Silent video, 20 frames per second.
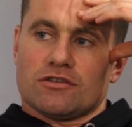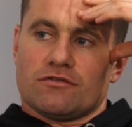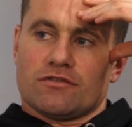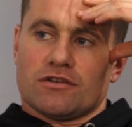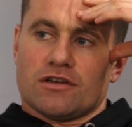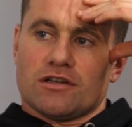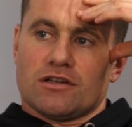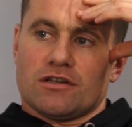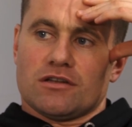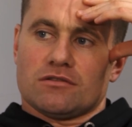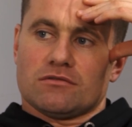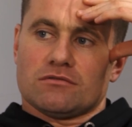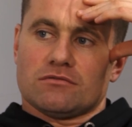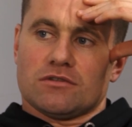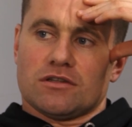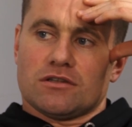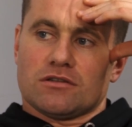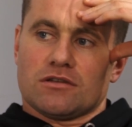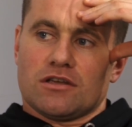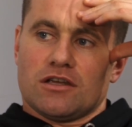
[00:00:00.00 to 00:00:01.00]
Friday and,
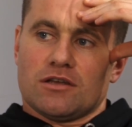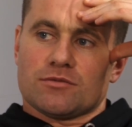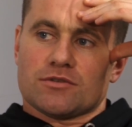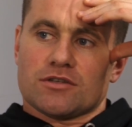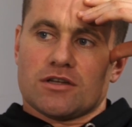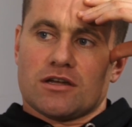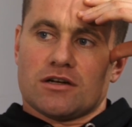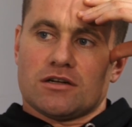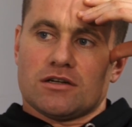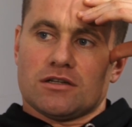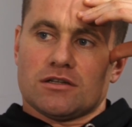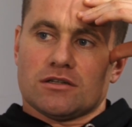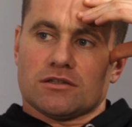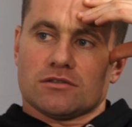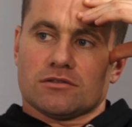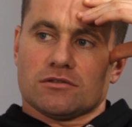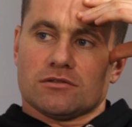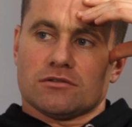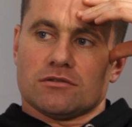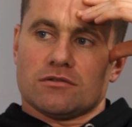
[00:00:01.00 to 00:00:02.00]
and game Saturday like
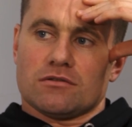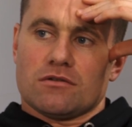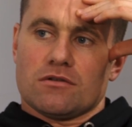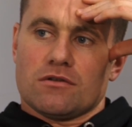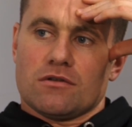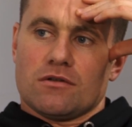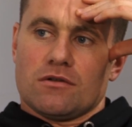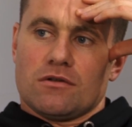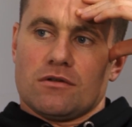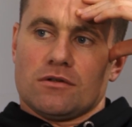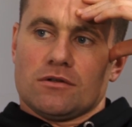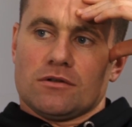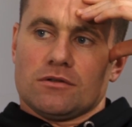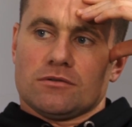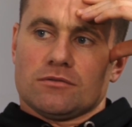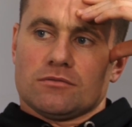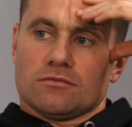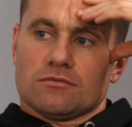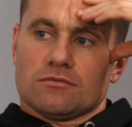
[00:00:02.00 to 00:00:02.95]
so so you know